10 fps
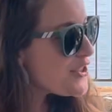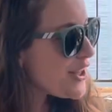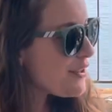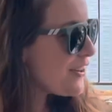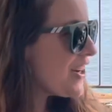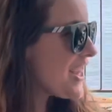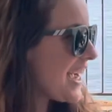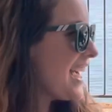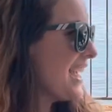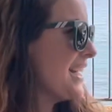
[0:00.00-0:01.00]
that are very
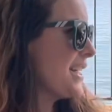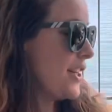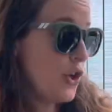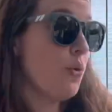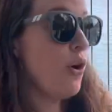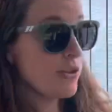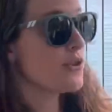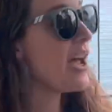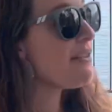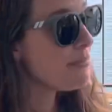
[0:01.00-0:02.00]
kind and who
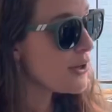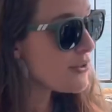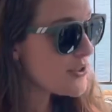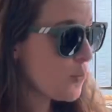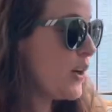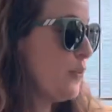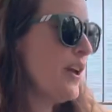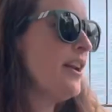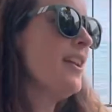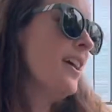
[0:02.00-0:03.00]
also have boats.
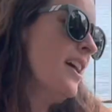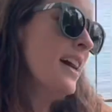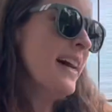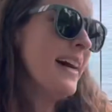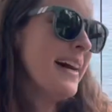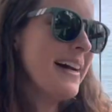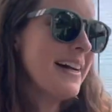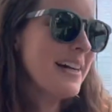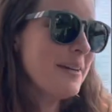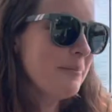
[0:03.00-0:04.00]
Win-win.
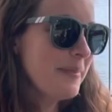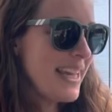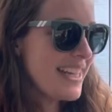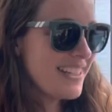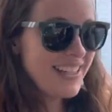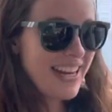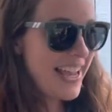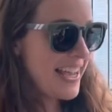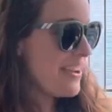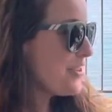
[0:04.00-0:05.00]
And
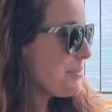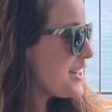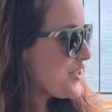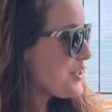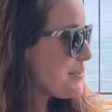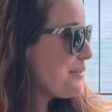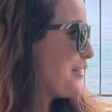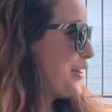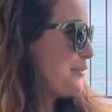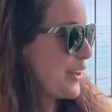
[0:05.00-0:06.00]
yeah, everybody's just been
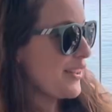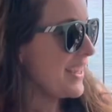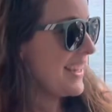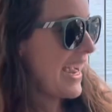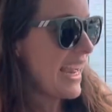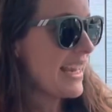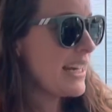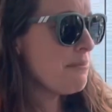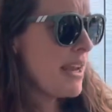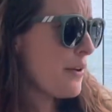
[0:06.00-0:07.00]
very friendly. I
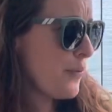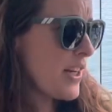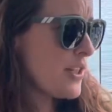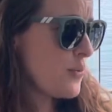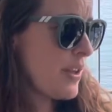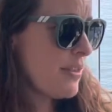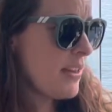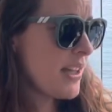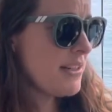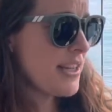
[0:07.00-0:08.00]
can make friends with
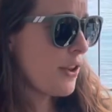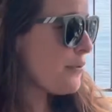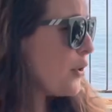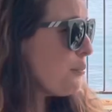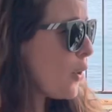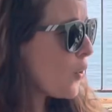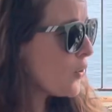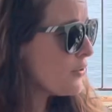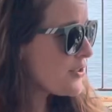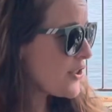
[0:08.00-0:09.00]
a telephone
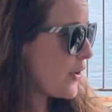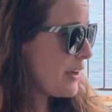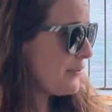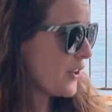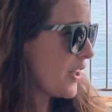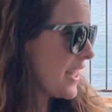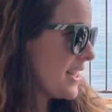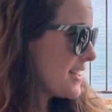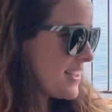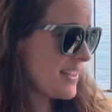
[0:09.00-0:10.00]
pole, so I feel like
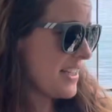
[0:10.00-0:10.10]
it's